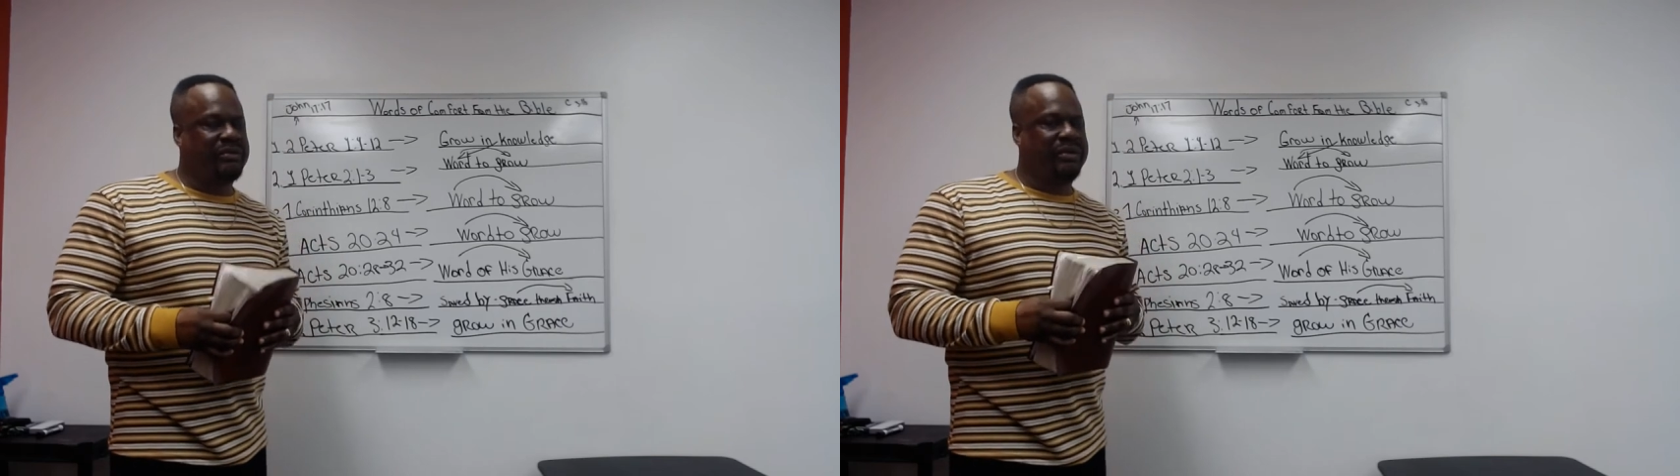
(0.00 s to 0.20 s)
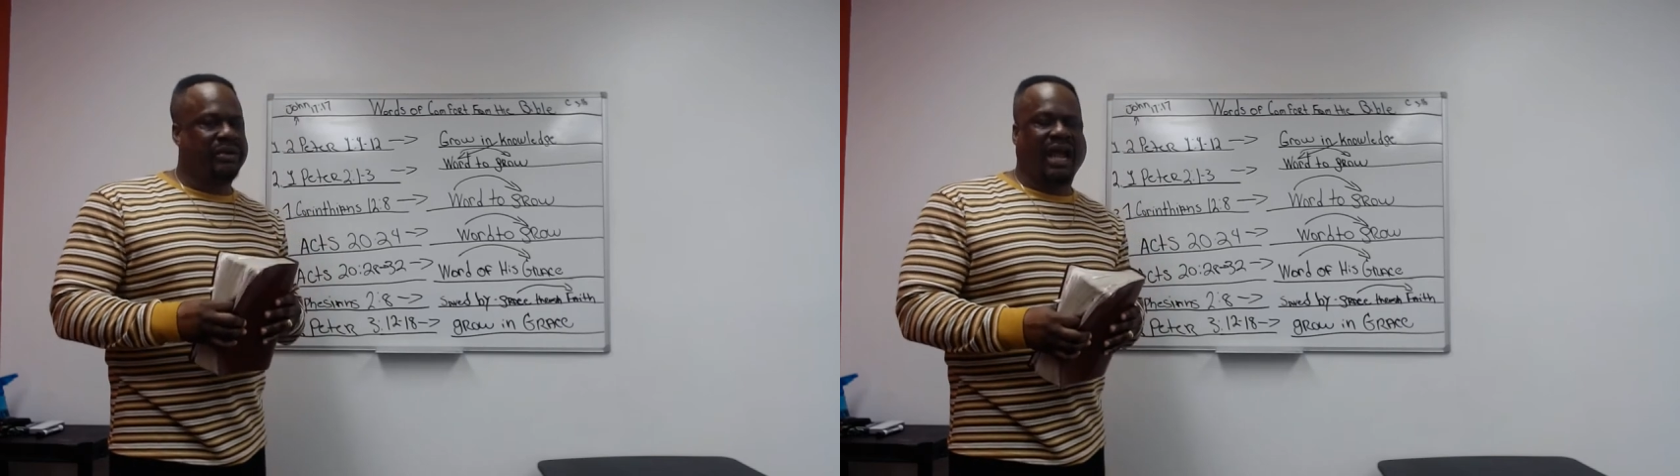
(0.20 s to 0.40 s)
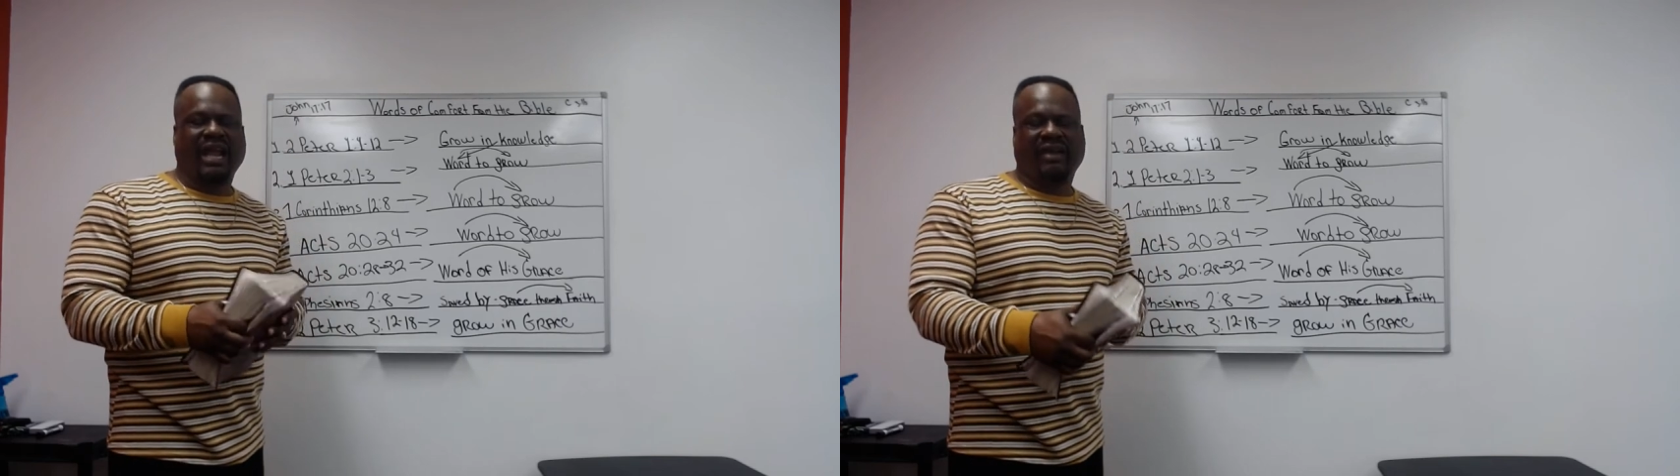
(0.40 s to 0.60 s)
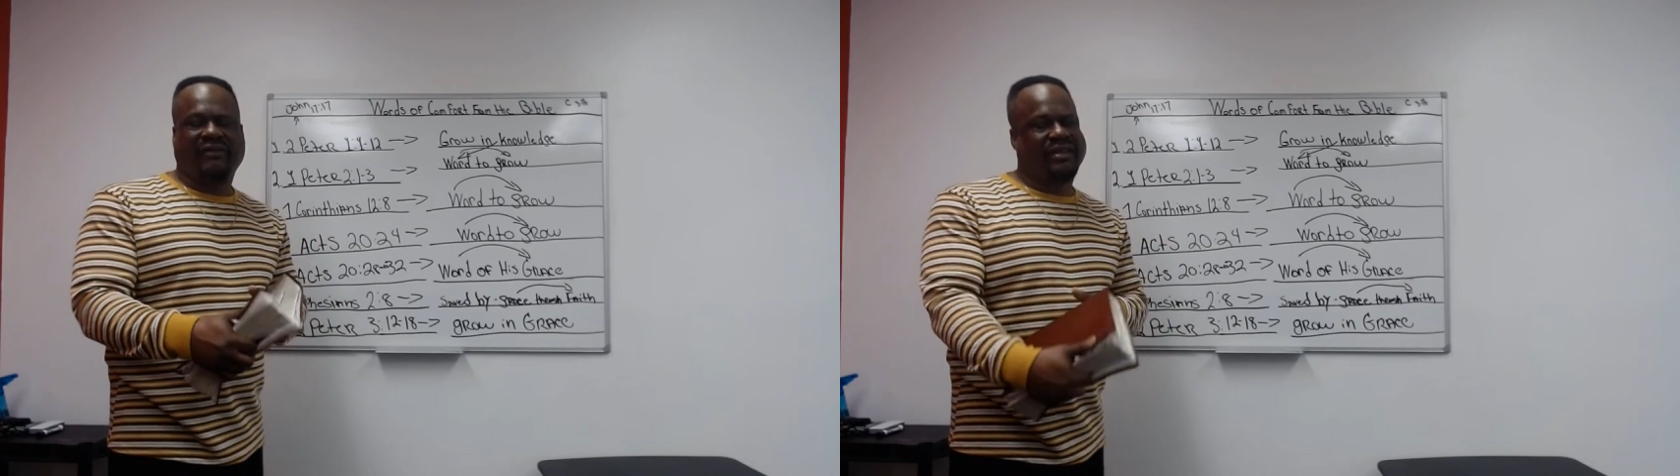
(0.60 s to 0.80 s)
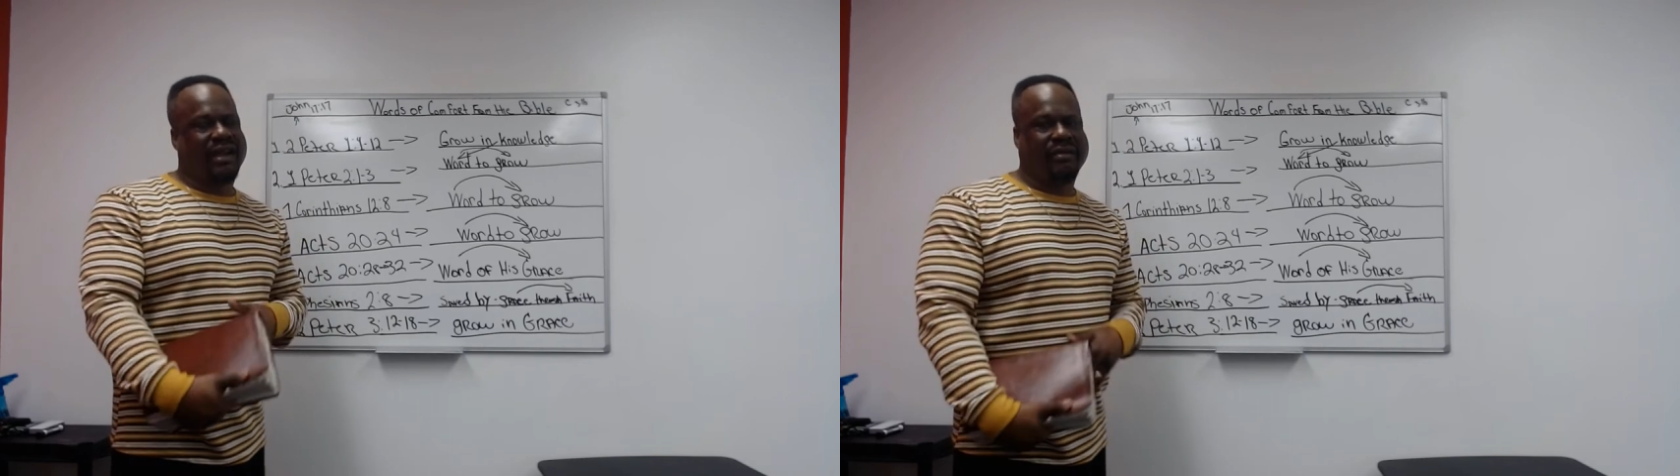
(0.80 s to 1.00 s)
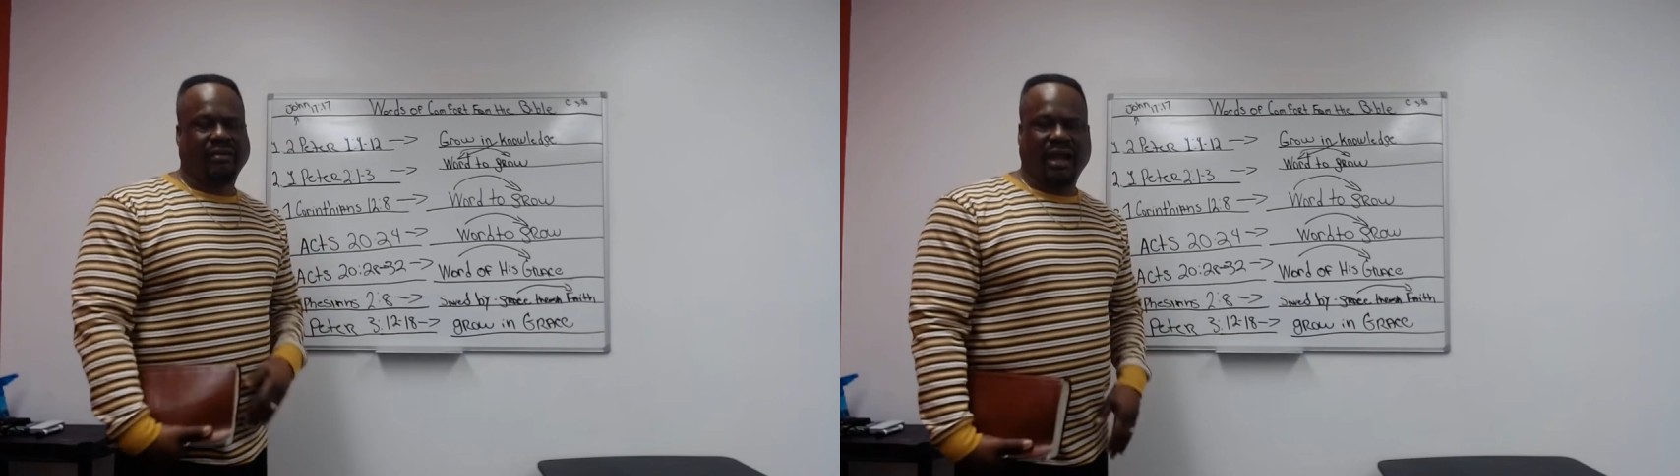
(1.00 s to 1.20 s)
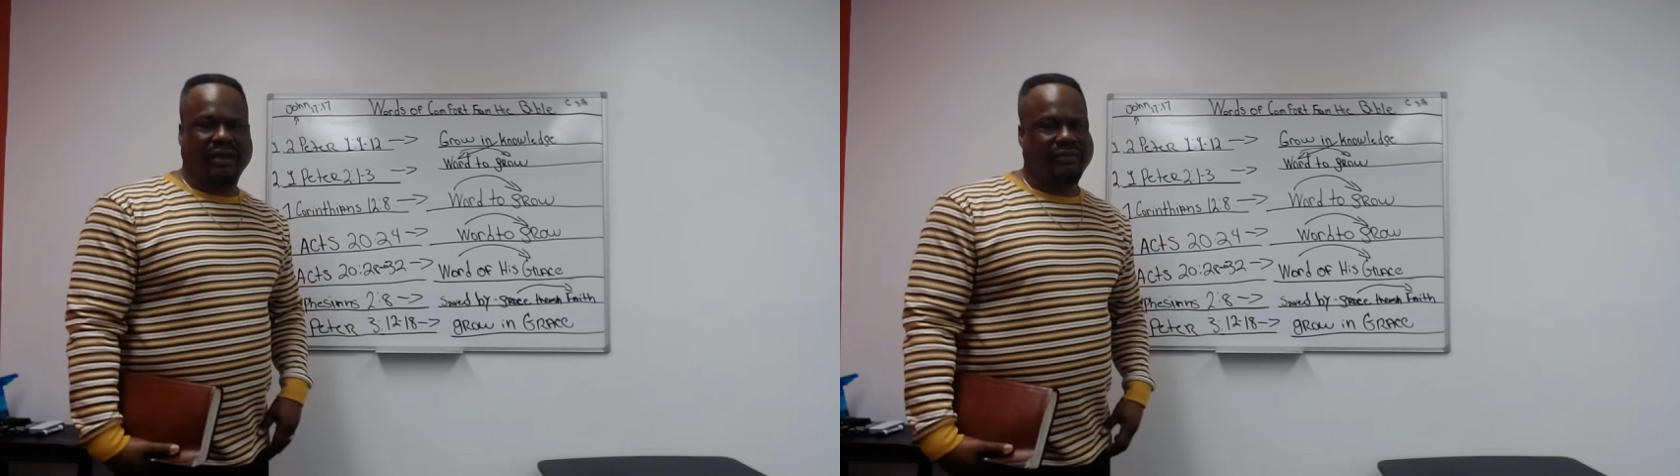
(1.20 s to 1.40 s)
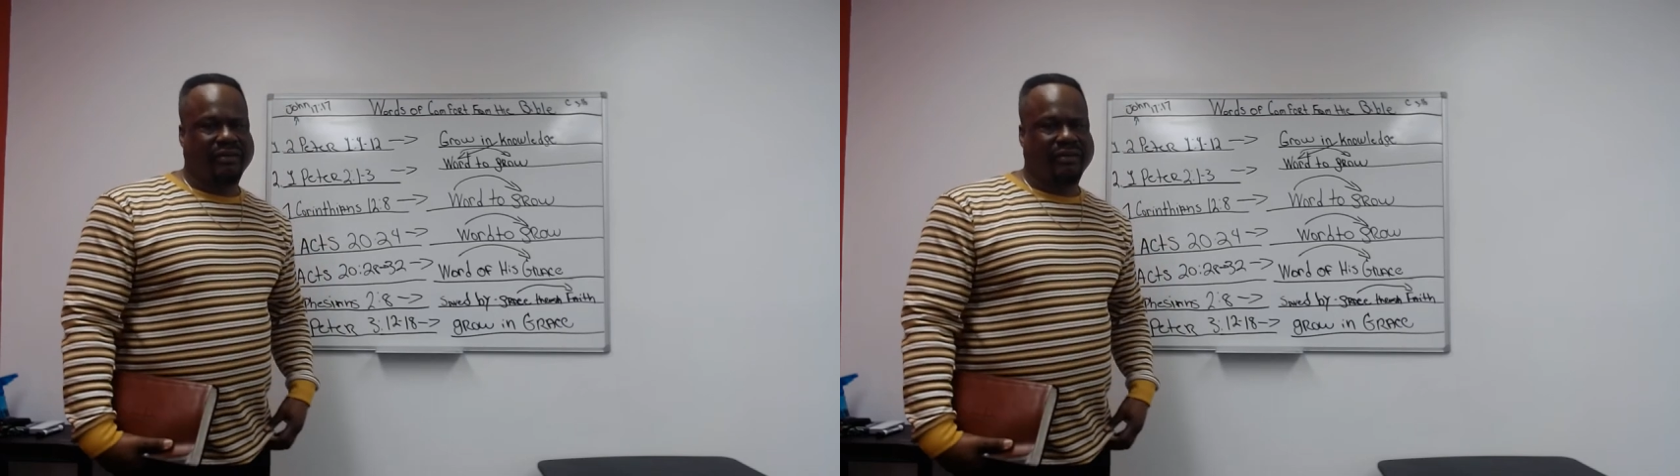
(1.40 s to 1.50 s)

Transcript: you will not have eternal life.